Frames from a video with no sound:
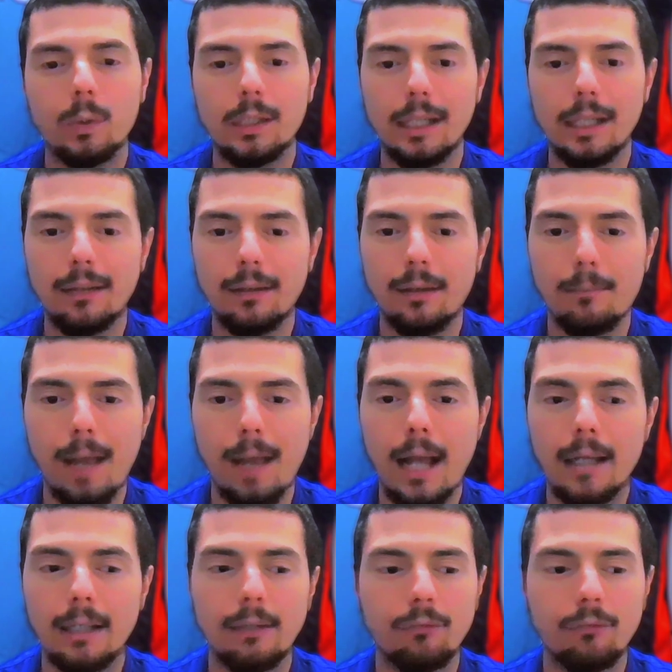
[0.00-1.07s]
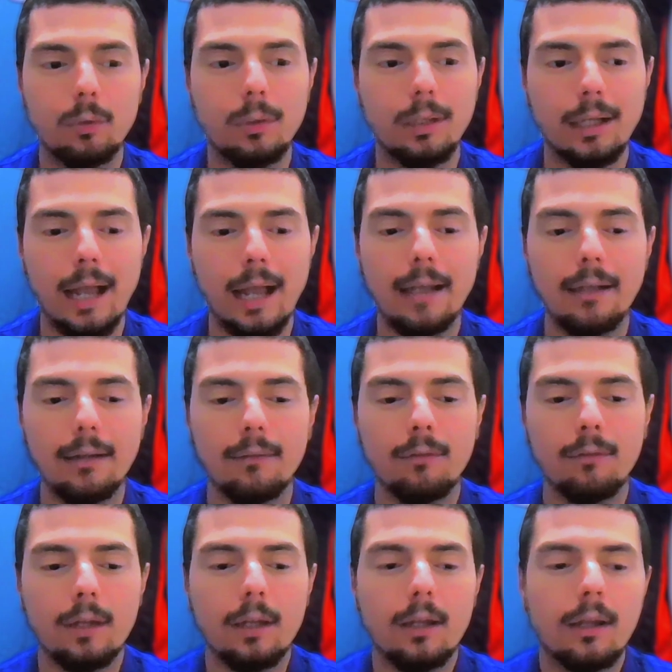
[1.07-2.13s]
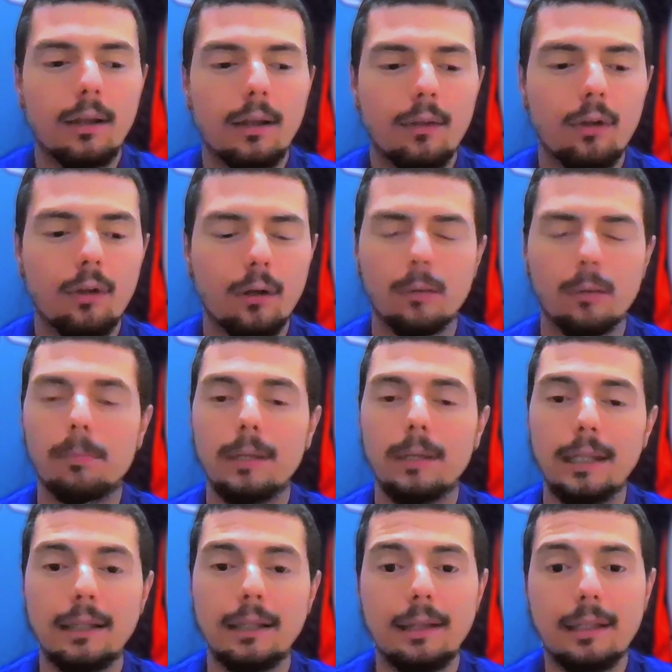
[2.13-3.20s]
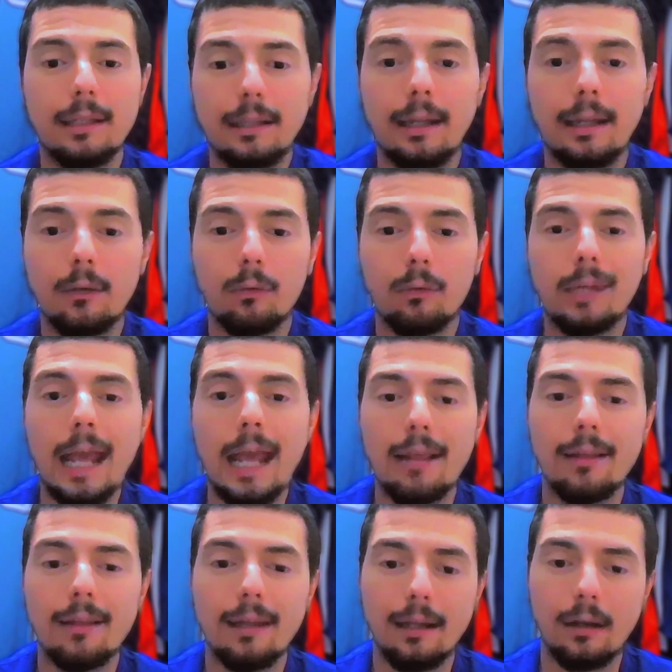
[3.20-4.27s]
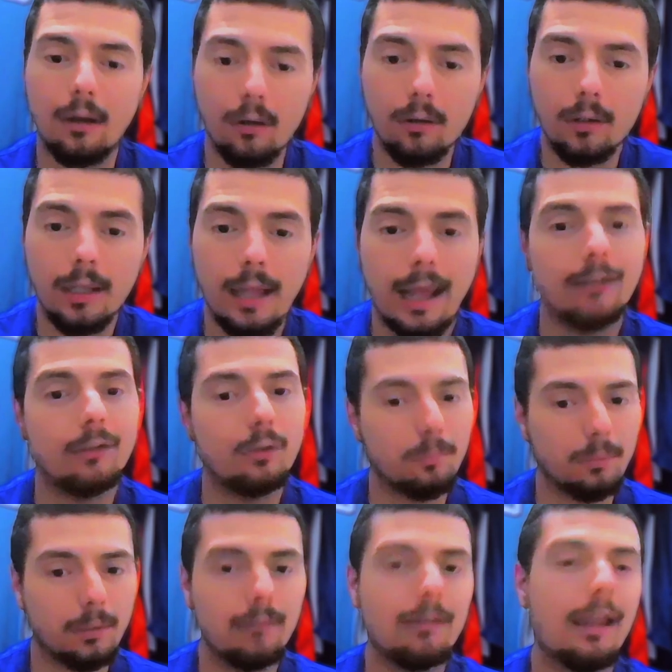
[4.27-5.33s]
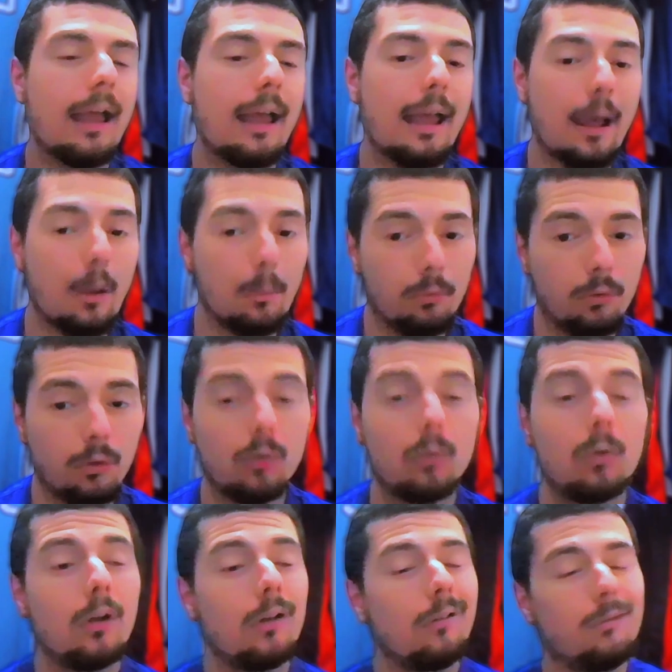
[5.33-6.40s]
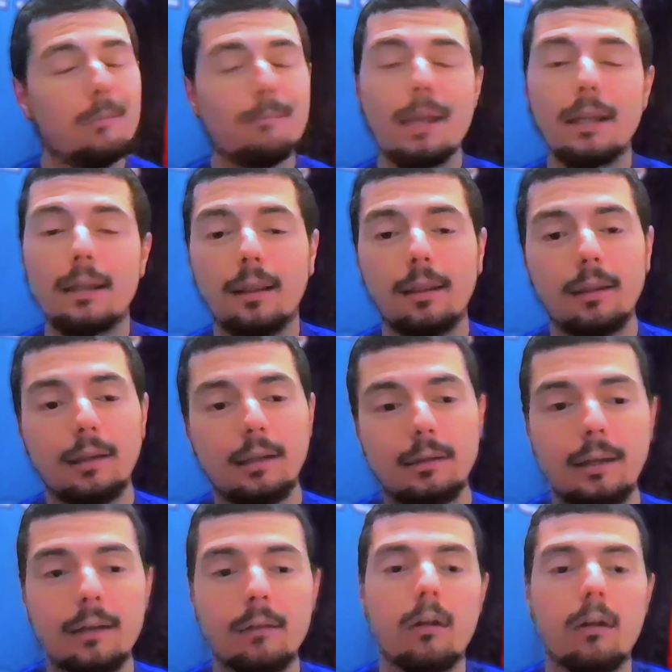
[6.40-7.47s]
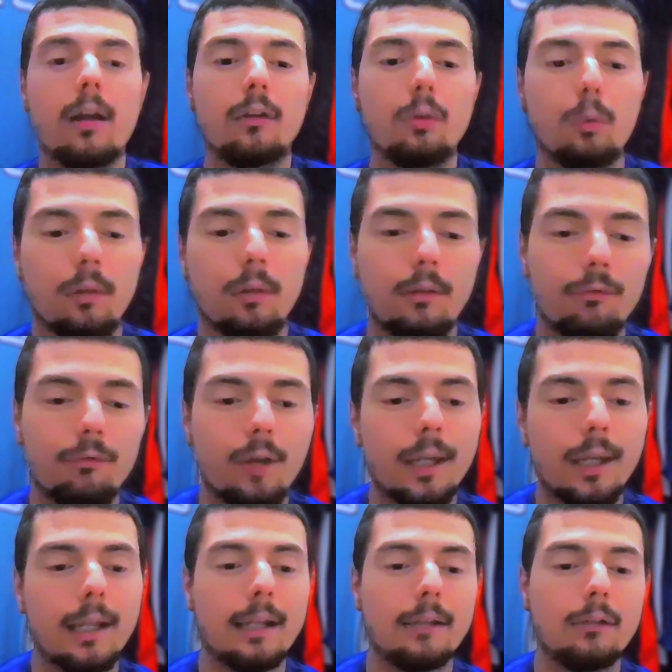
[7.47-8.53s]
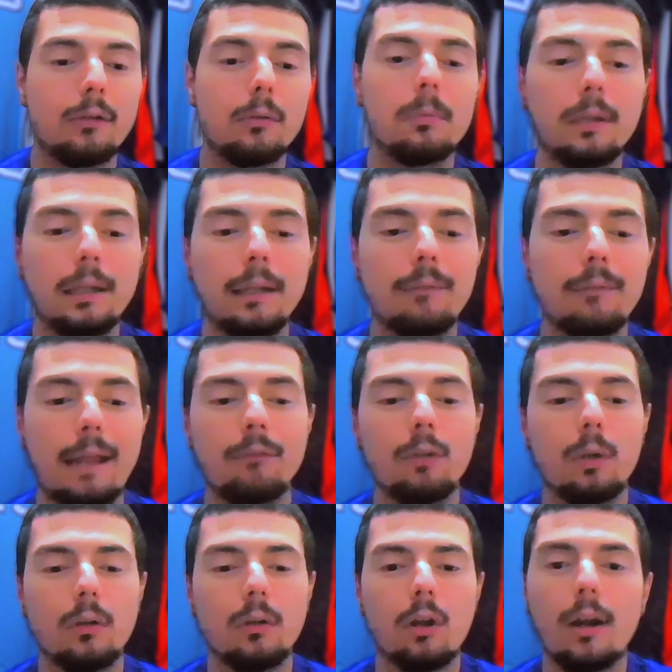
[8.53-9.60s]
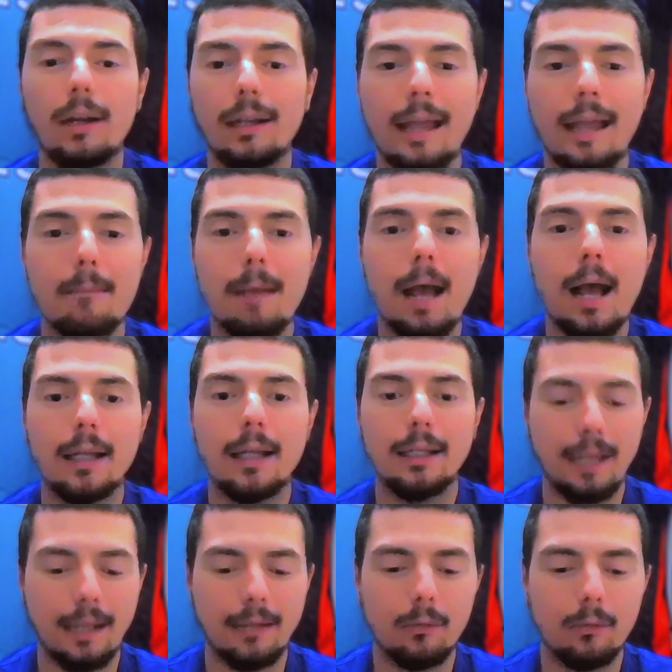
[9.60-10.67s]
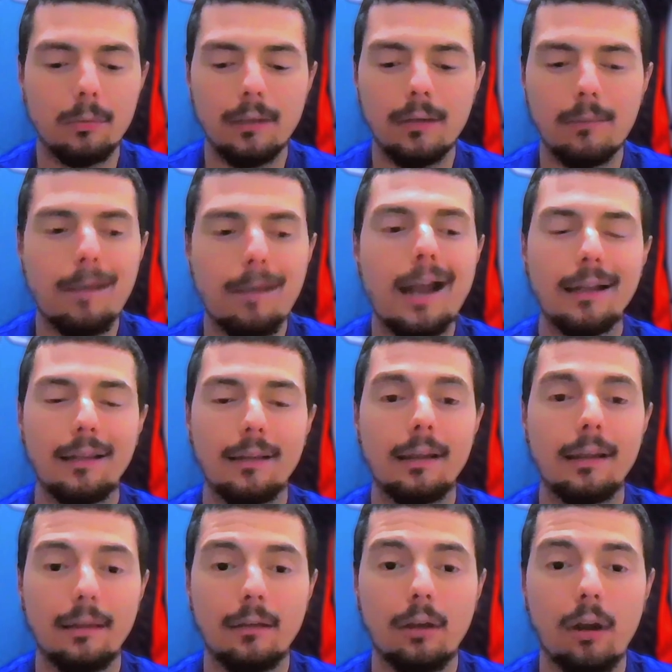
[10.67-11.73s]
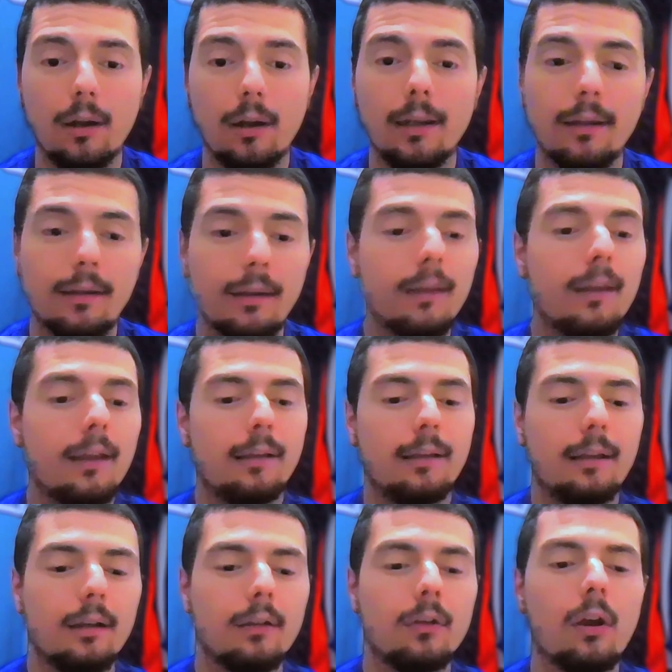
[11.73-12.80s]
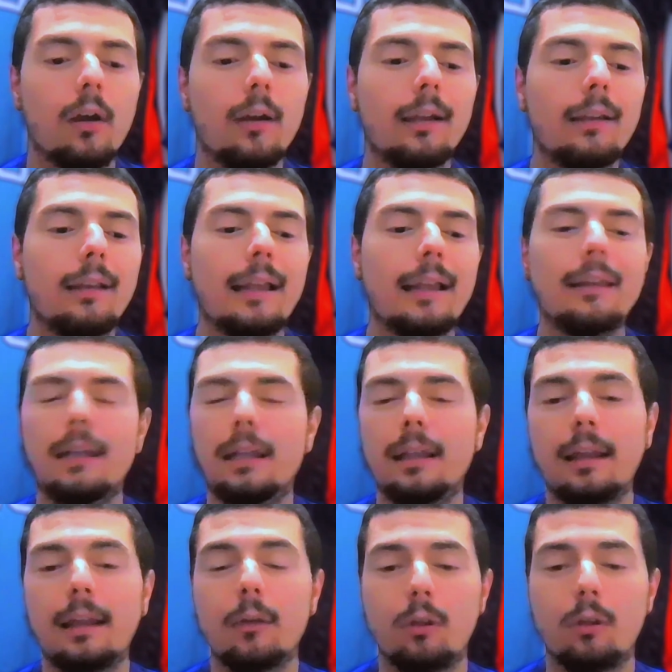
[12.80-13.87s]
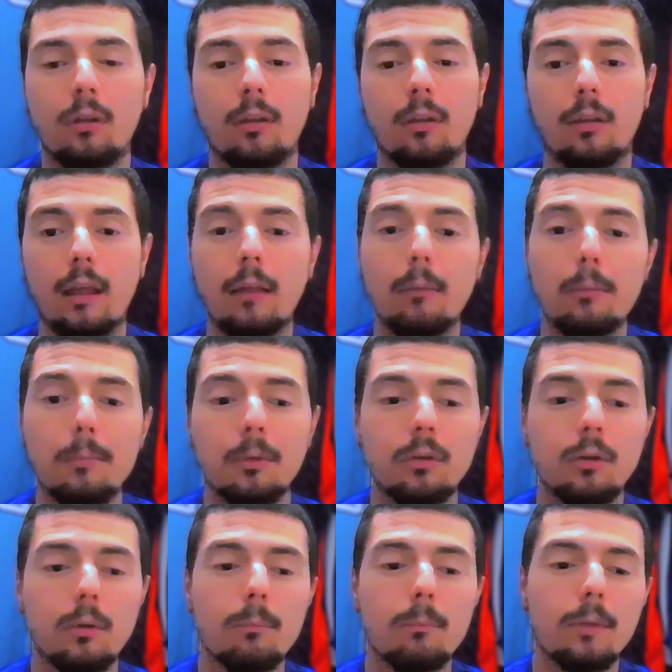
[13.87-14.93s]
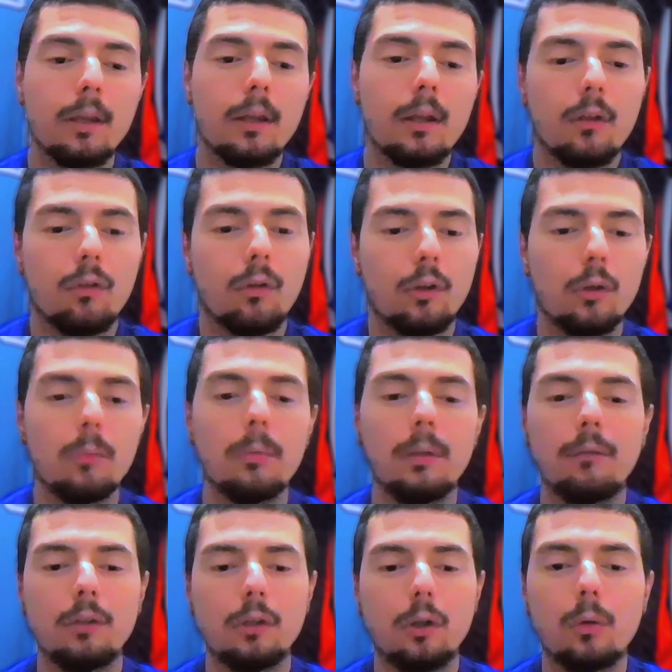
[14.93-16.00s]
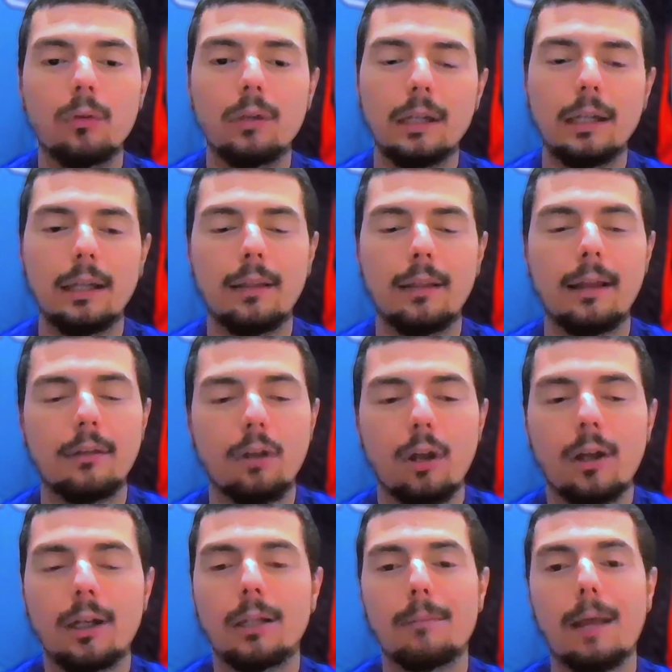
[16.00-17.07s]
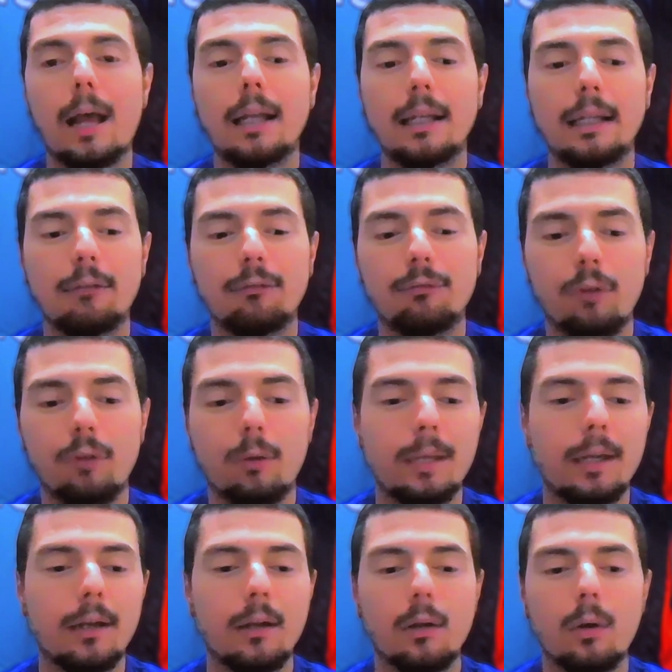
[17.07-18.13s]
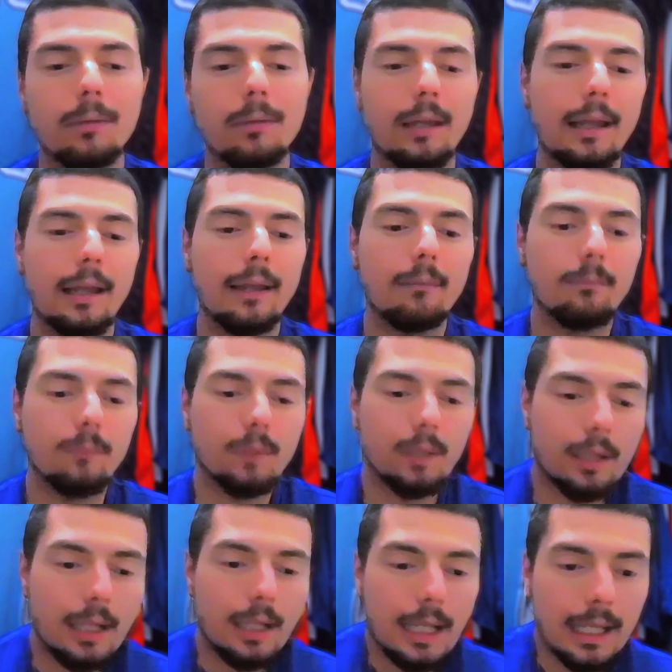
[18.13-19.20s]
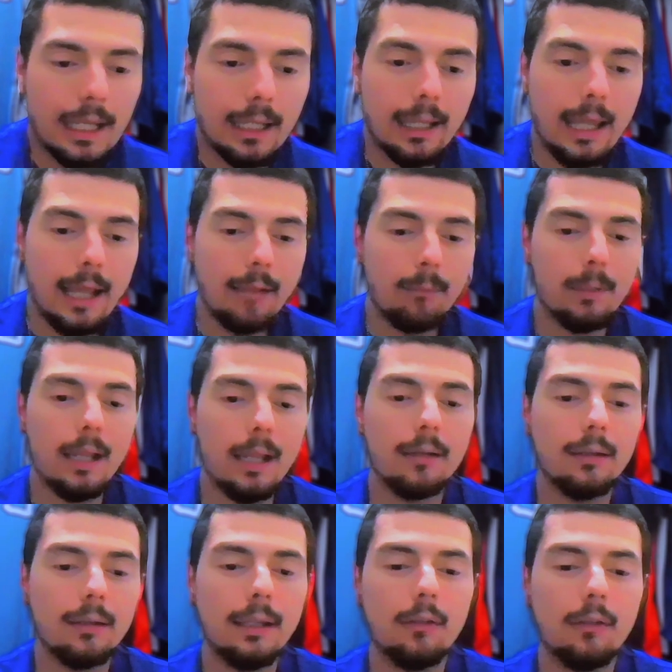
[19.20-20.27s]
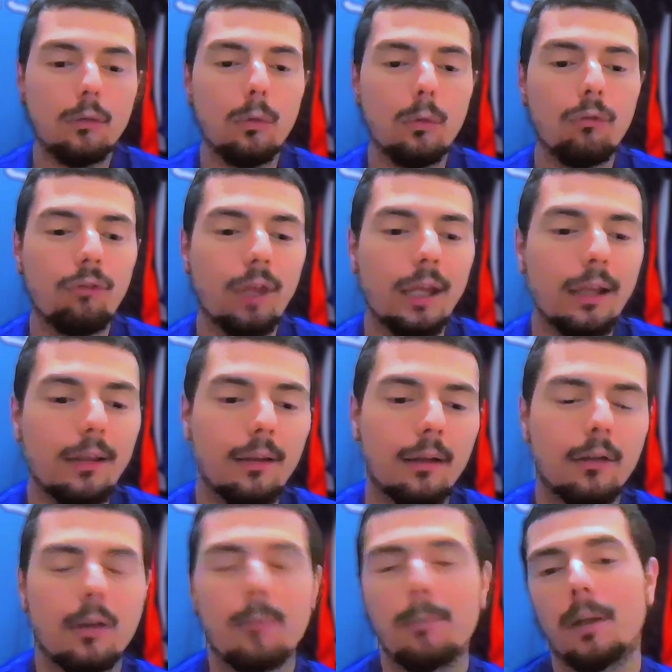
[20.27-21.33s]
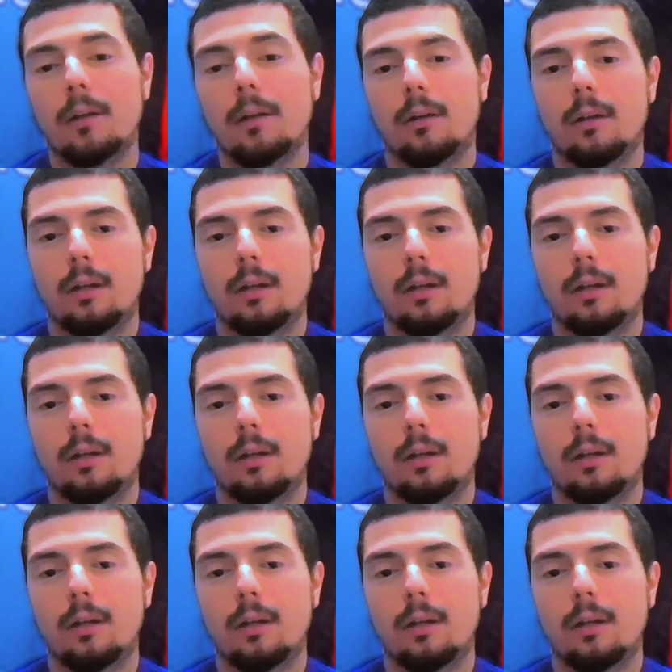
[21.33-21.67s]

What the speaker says: can get to the body, if you can kind of start depleting Lani Daniels' gas tank early, I do believe that helps you tremendously later on towards the fight. And I do believe that if you can target that body, I do believe the body's an easy target. It's another target that Lani Daniels is susceptible to. So I do believe when you go to the inside, target the body, and then from there, go up to the head. And last but not least, use feints to clip her.